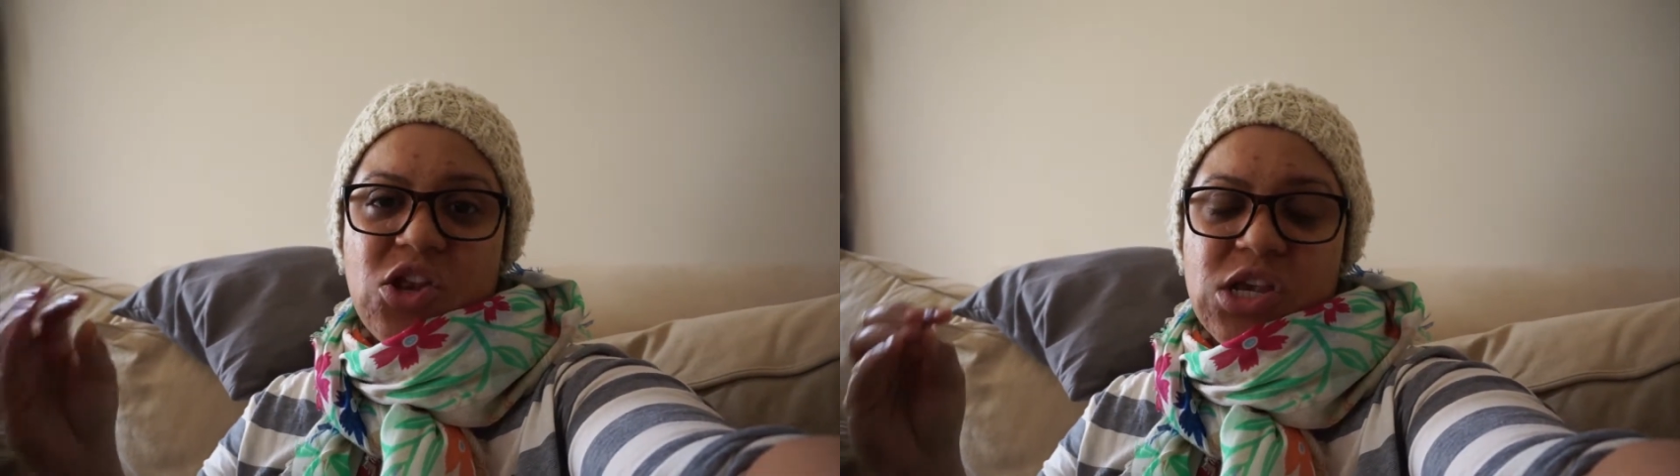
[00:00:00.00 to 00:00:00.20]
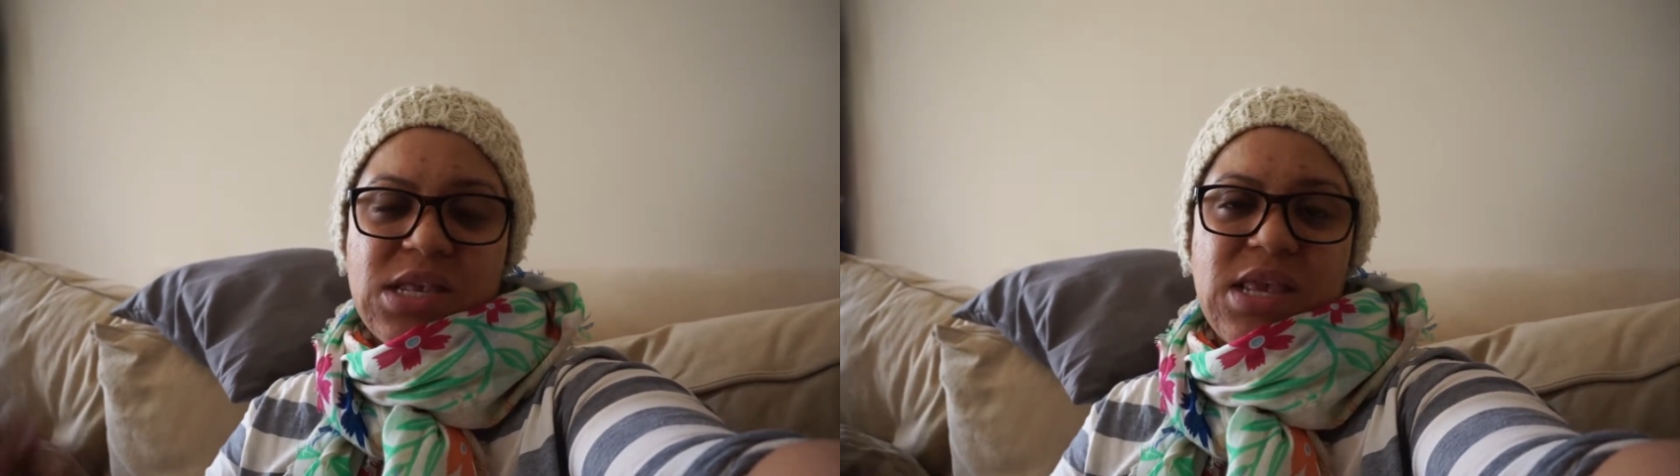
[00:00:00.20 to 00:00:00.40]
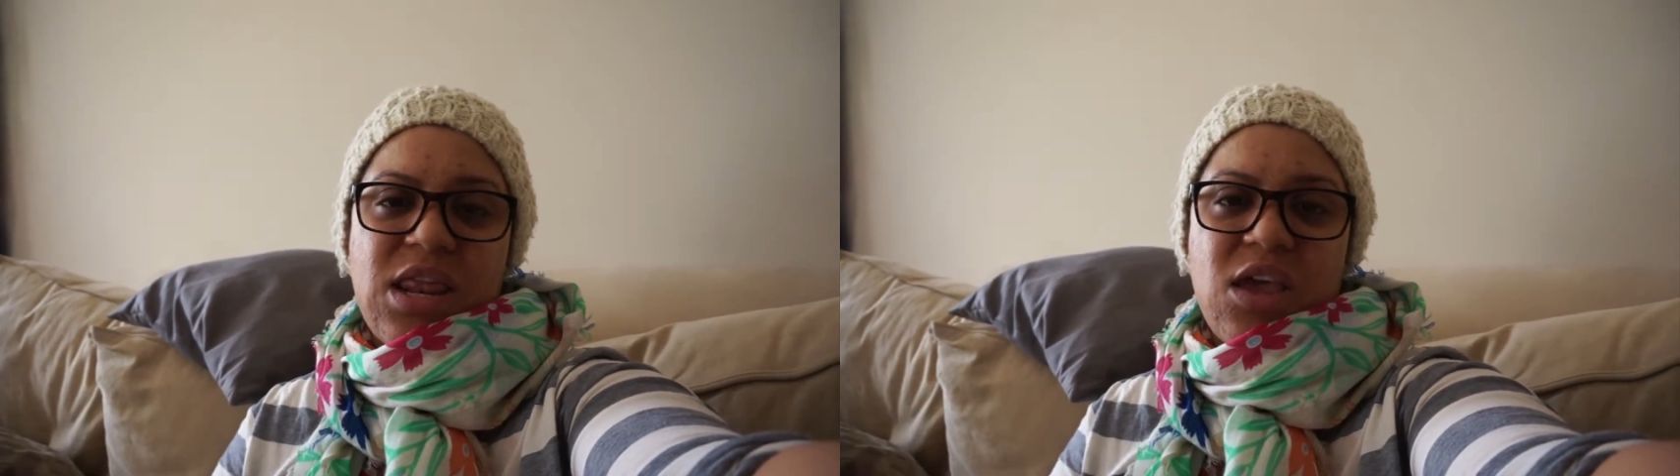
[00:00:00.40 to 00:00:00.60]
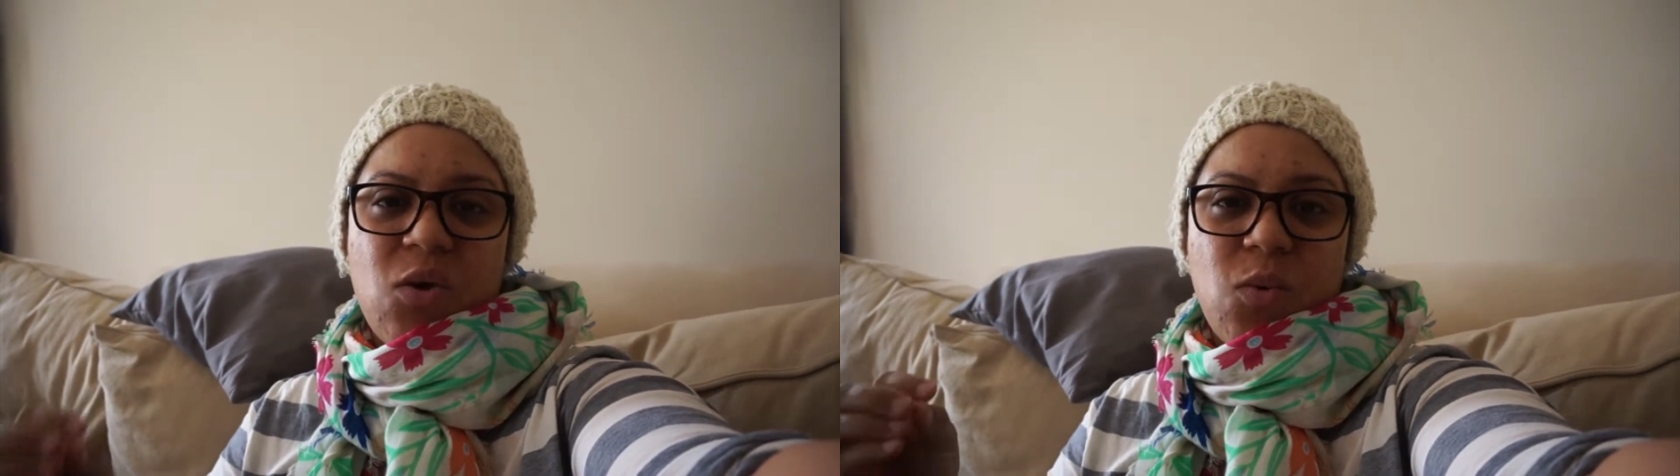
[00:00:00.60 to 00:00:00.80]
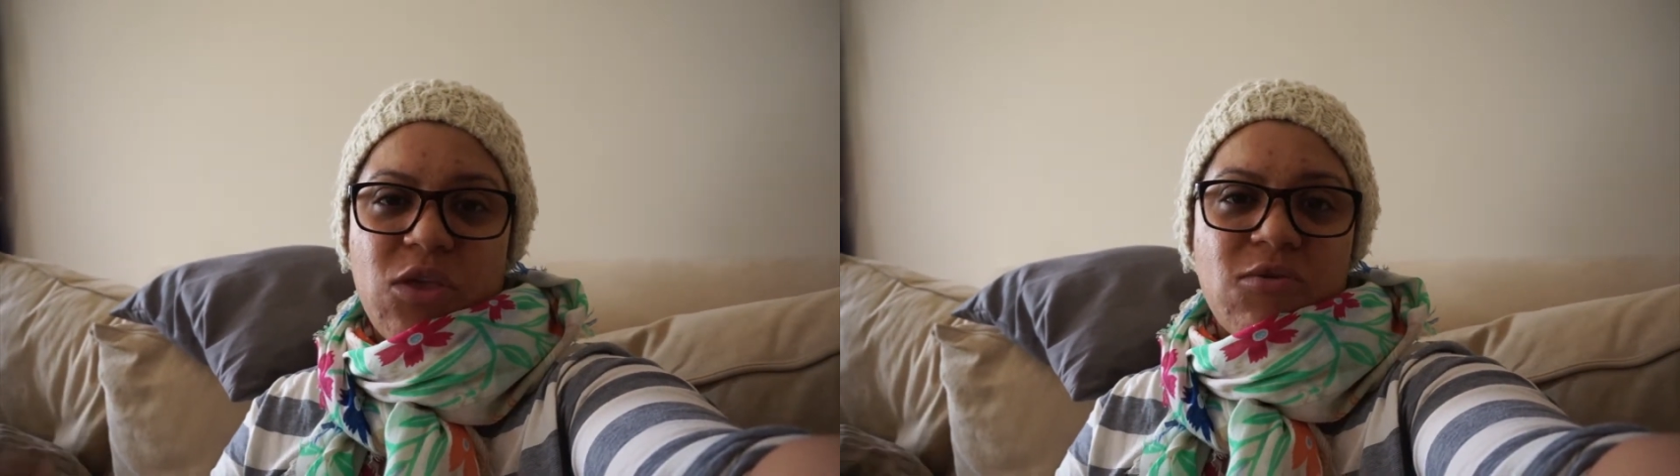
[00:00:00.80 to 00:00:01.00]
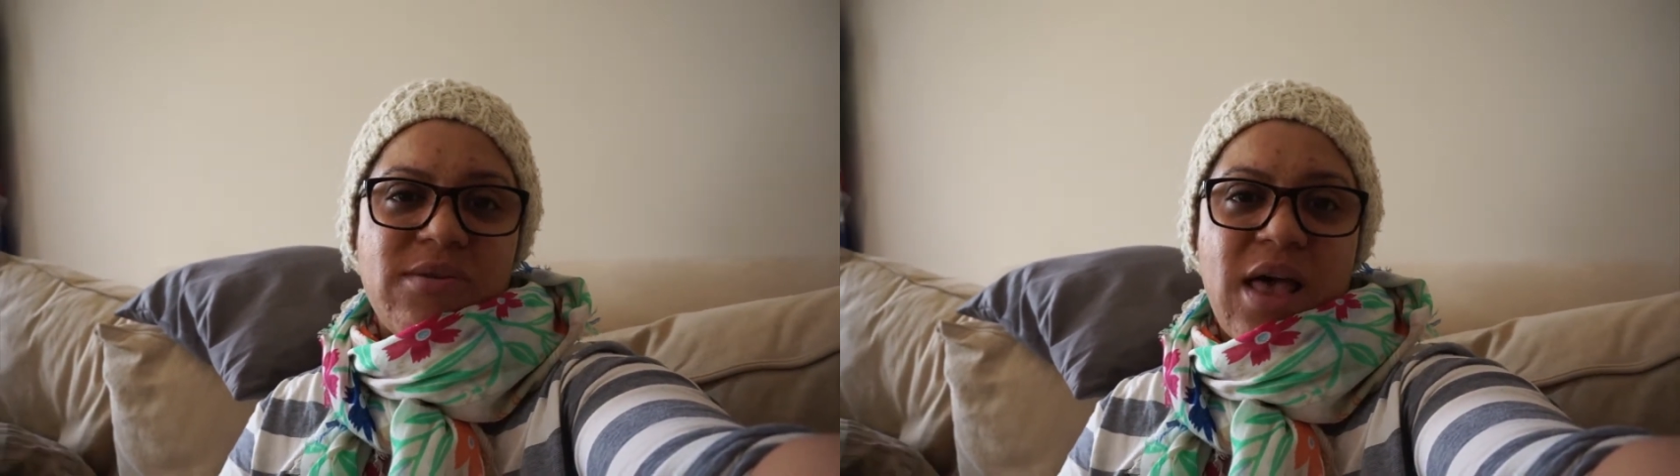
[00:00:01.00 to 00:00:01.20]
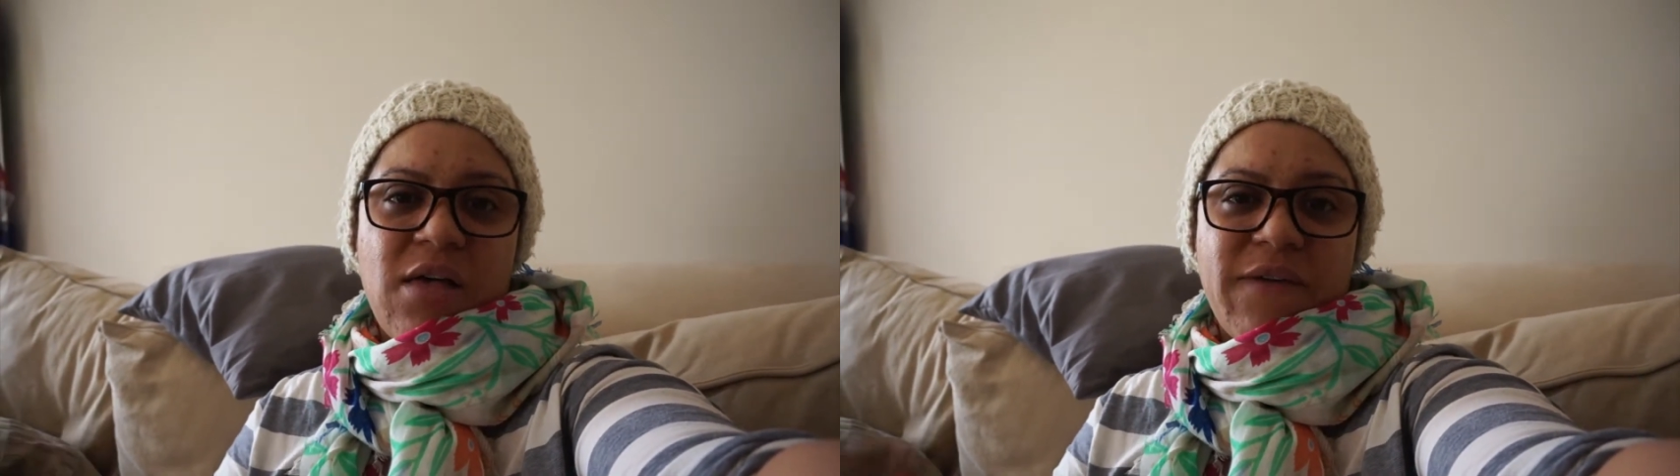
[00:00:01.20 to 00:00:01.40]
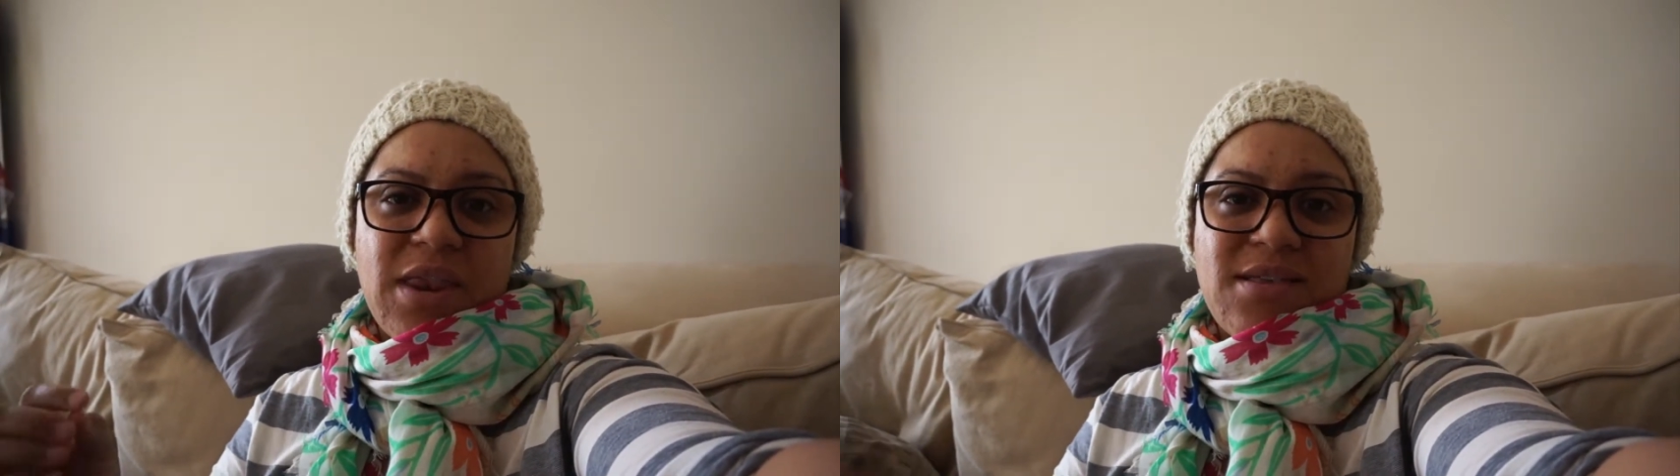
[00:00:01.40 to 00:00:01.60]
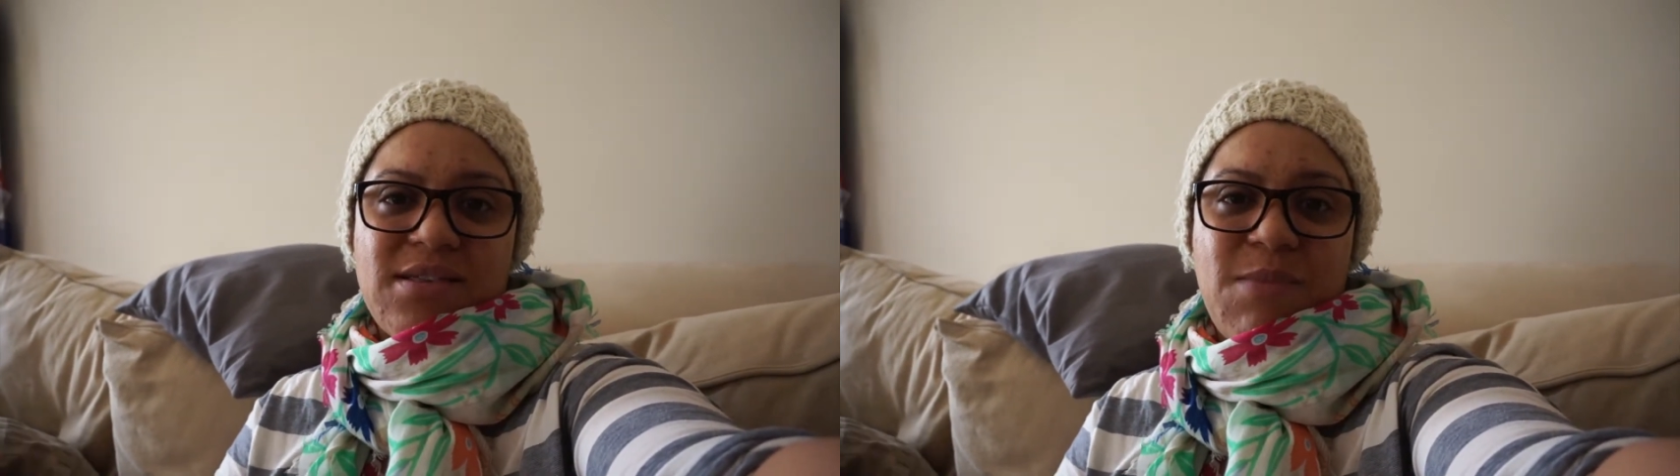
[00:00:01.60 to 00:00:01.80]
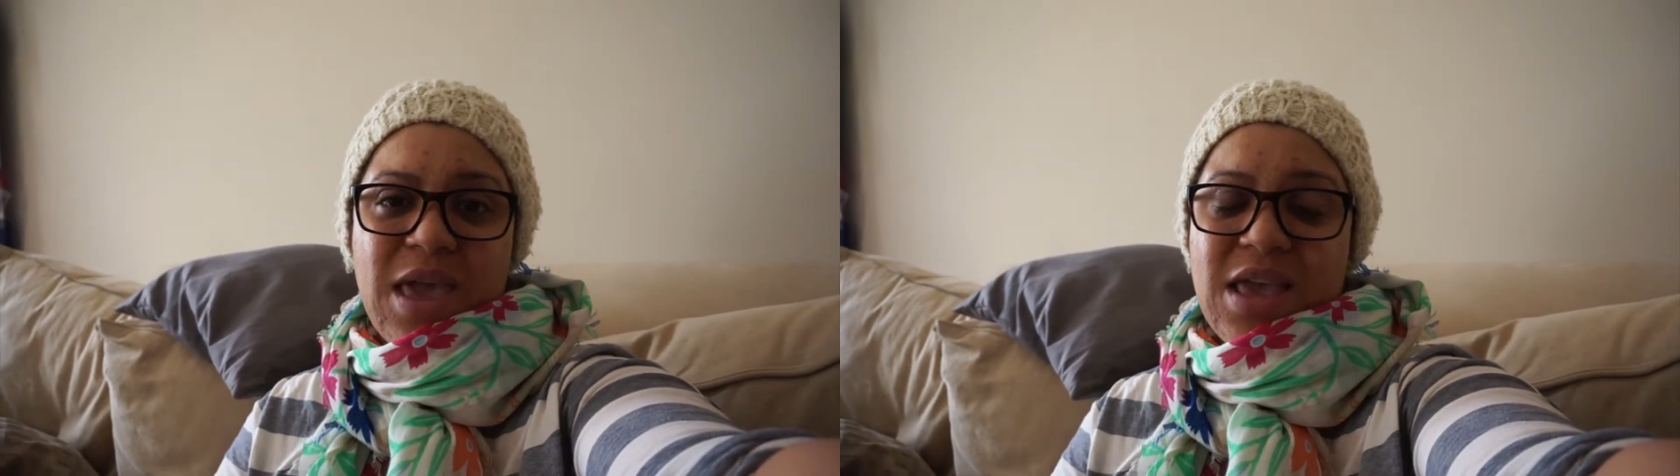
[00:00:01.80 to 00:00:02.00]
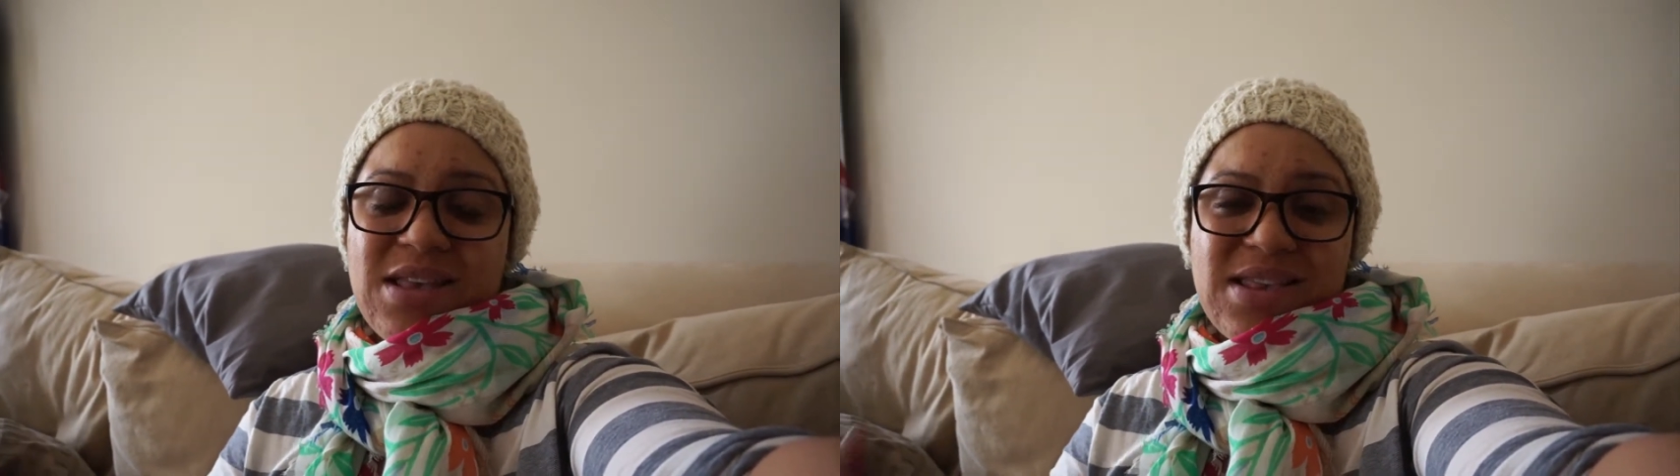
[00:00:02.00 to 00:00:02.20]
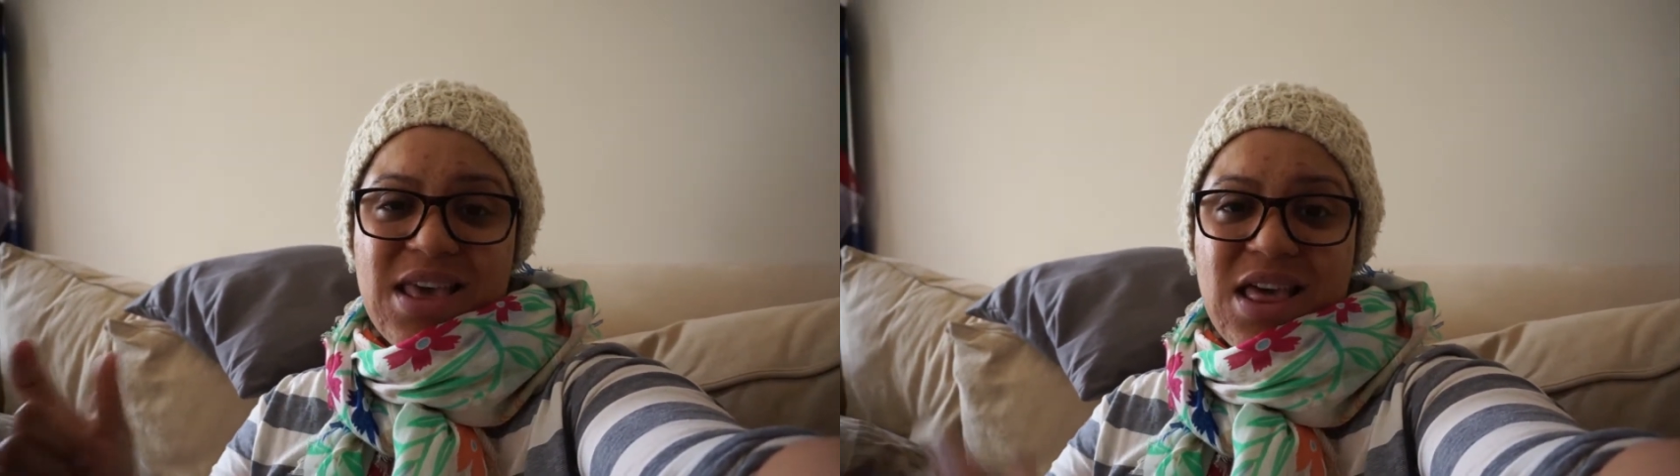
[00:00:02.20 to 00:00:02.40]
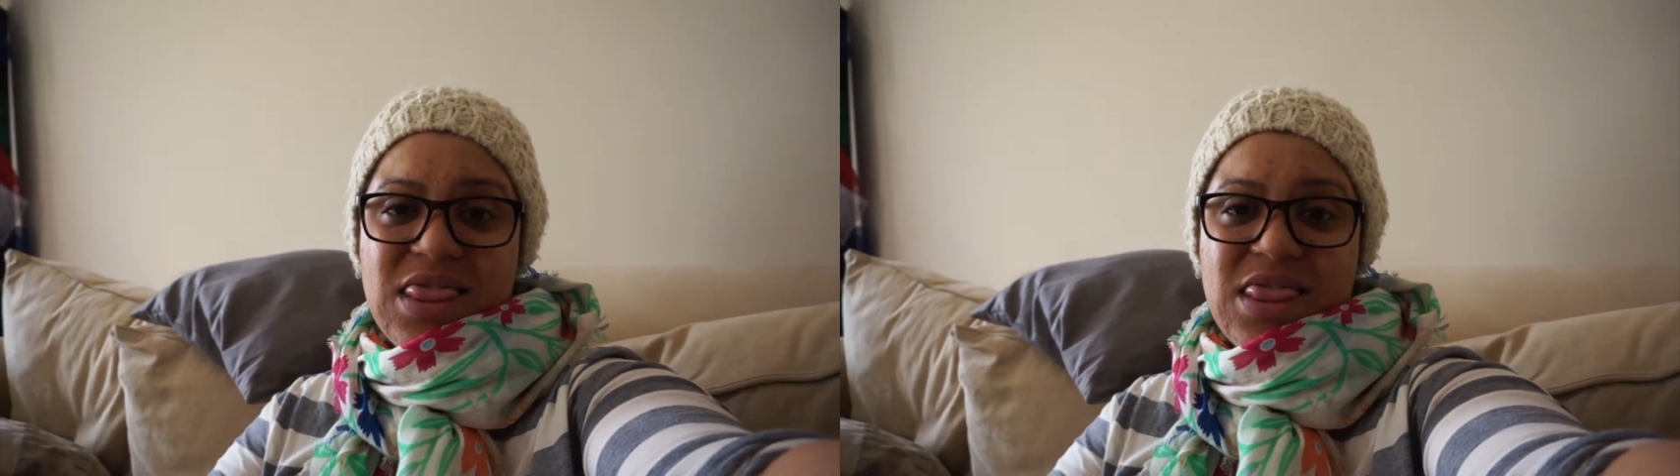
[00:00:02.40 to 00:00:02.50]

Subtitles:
just sitting with yourself in a space,